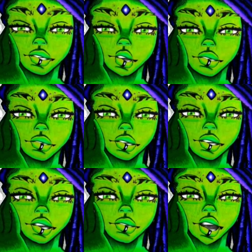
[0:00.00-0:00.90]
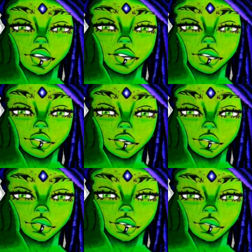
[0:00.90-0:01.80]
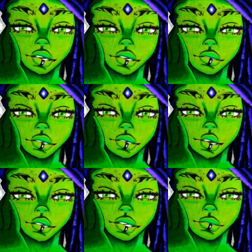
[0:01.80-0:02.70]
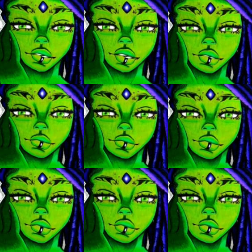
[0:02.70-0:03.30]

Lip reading: So, but please keep your eye out for the community tab for a post from me.